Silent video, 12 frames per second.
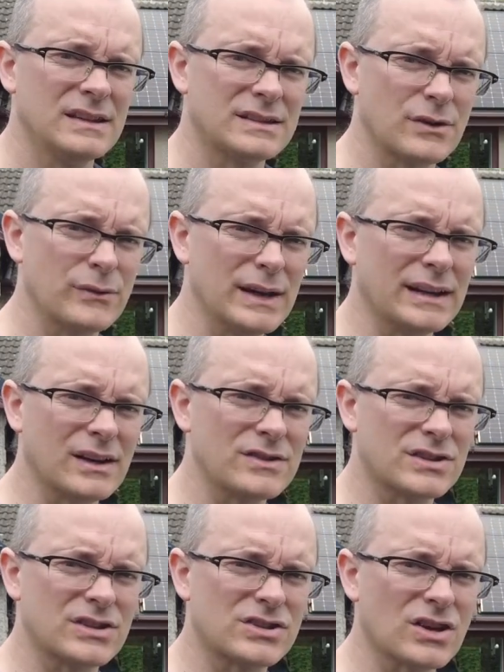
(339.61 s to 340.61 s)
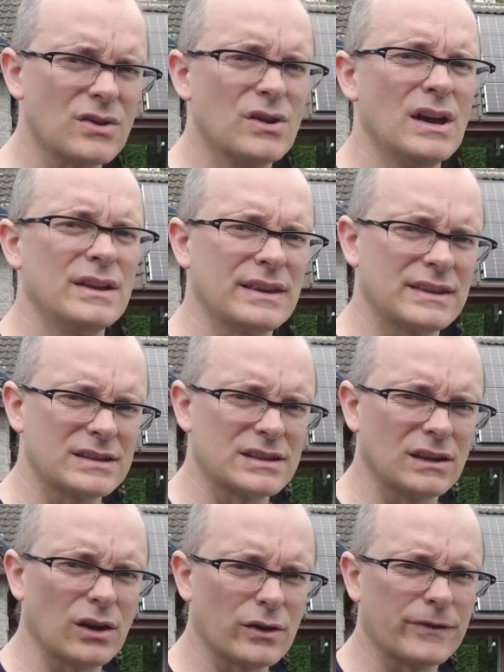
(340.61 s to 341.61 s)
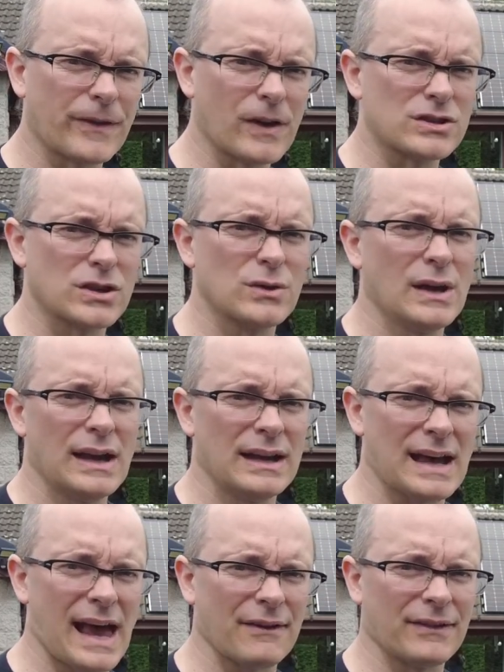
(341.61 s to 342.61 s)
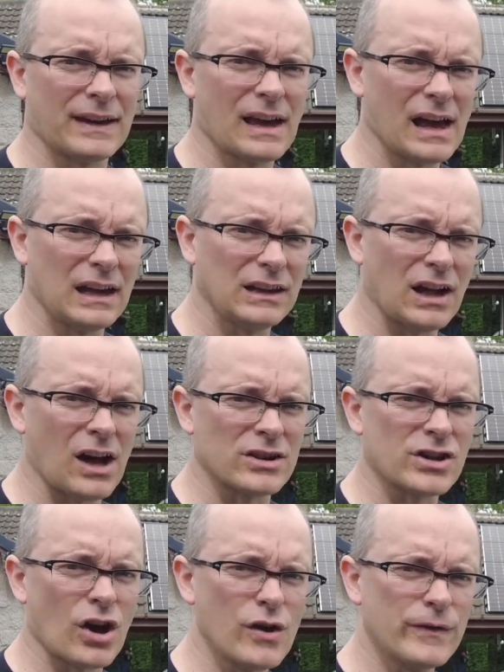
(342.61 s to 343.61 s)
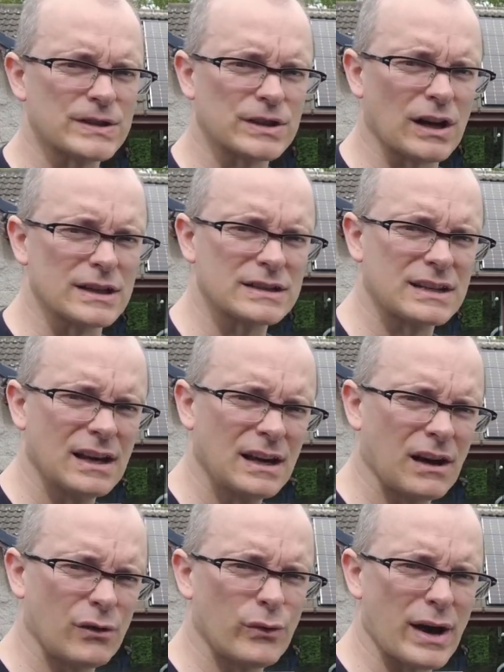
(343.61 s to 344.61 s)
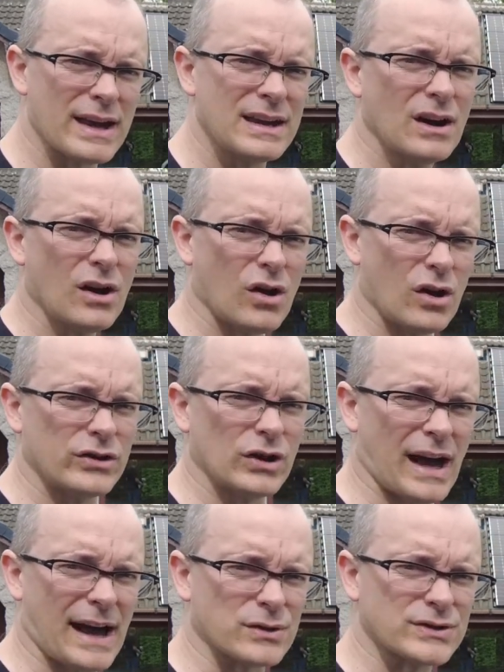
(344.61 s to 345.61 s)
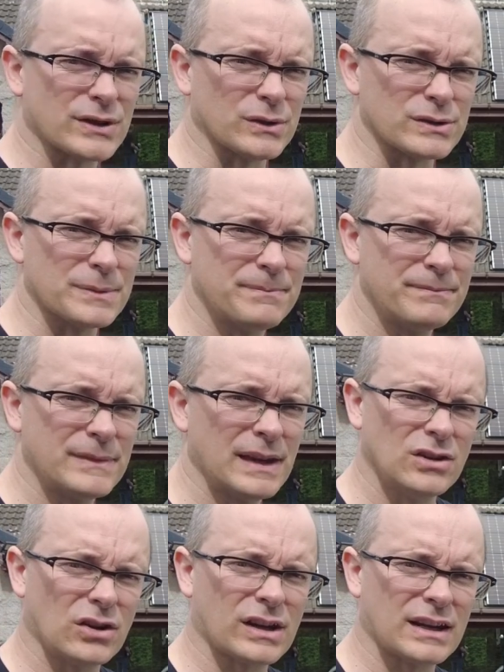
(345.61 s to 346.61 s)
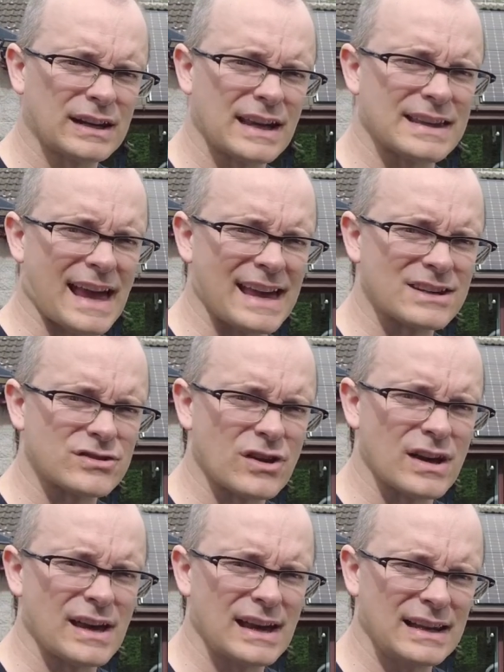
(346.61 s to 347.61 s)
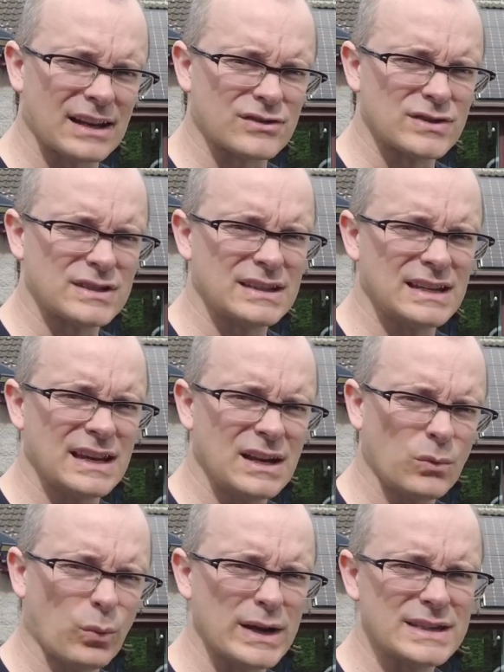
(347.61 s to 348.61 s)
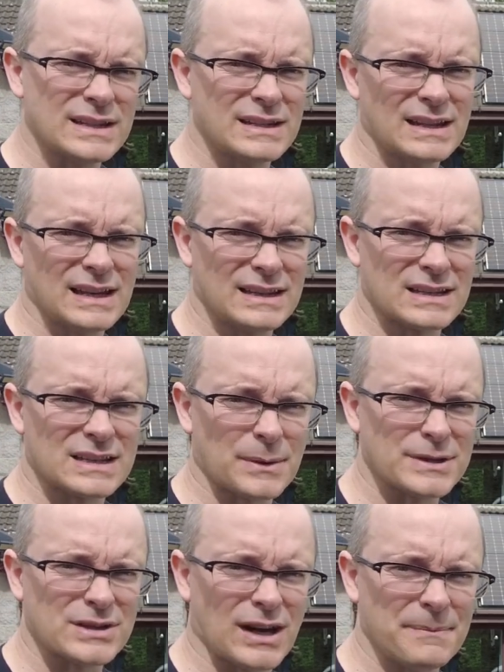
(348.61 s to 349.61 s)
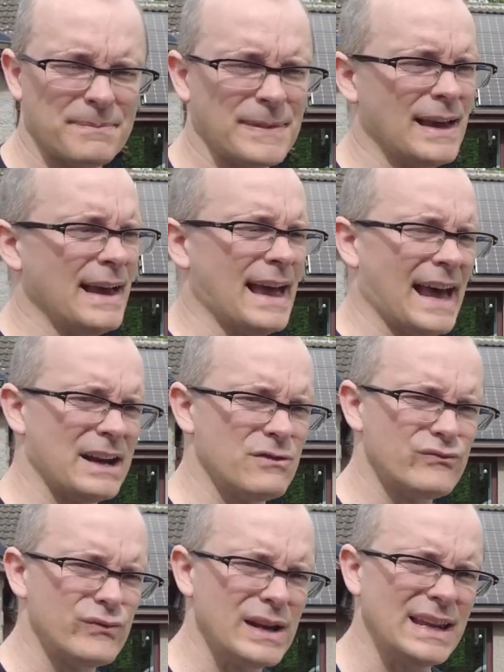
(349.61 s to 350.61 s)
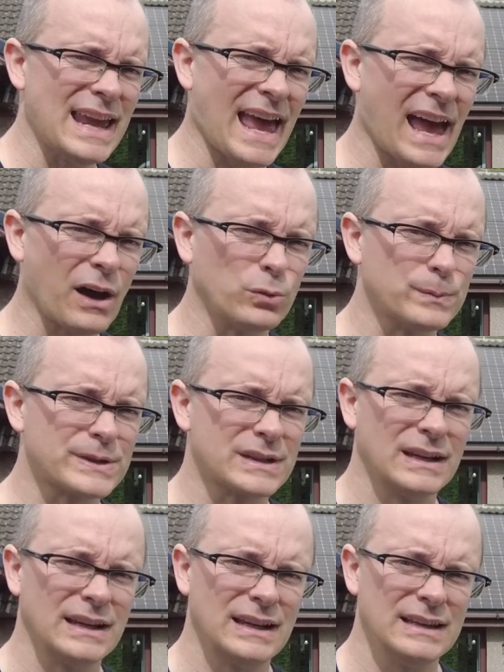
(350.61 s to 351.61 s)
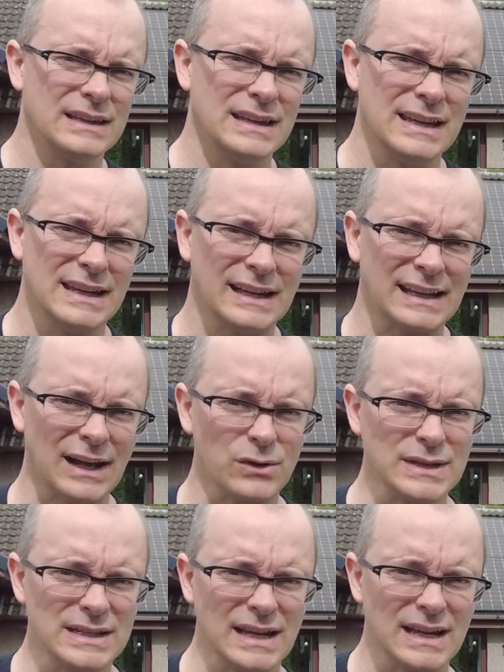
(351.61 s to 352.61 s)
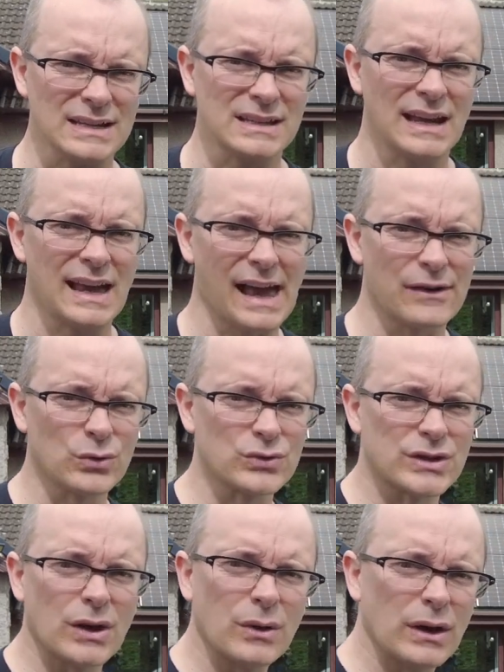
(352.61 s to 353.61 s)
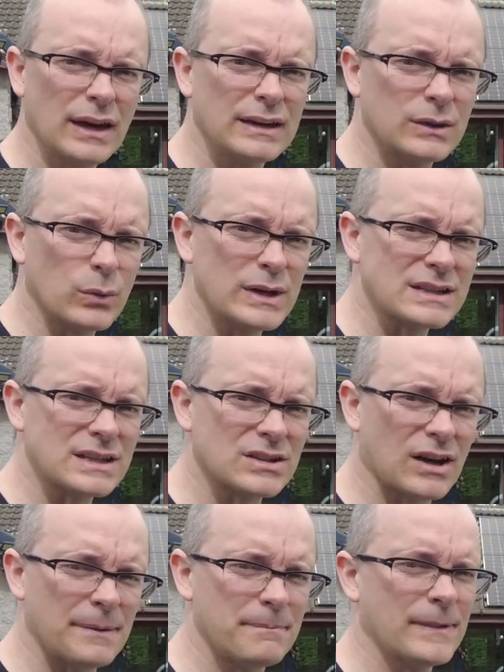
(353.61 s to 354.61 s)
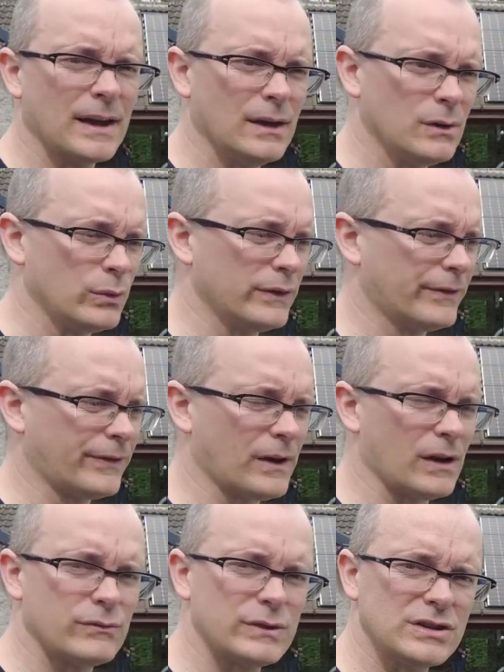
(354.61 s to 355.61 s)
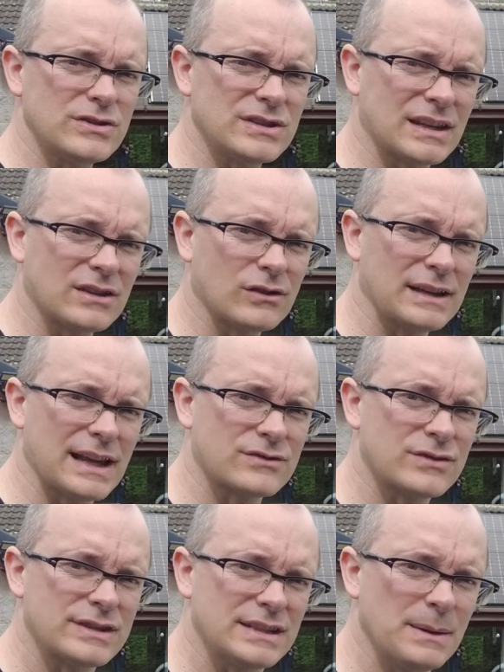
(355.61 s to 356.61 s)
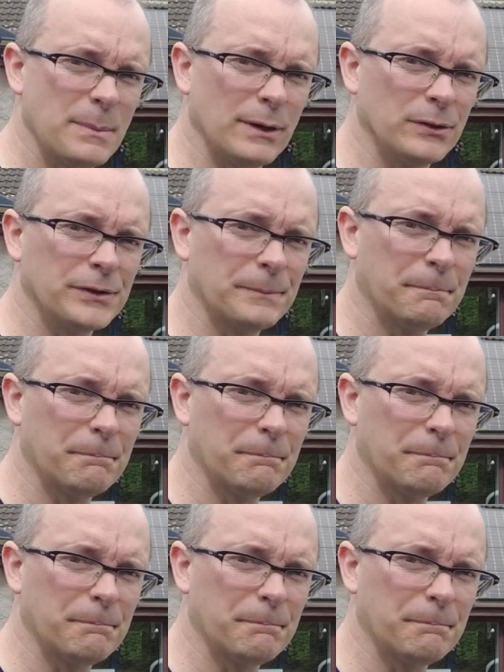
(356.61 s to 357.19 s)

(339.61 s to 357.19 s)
So it really goes to show that there's a lot of virtue in having a large oversized array on your household. You're not going to get that extra electricity wasted in the summertime and it really helps in the cloudy days and also in the winter time with uh, reducing your electricity bills.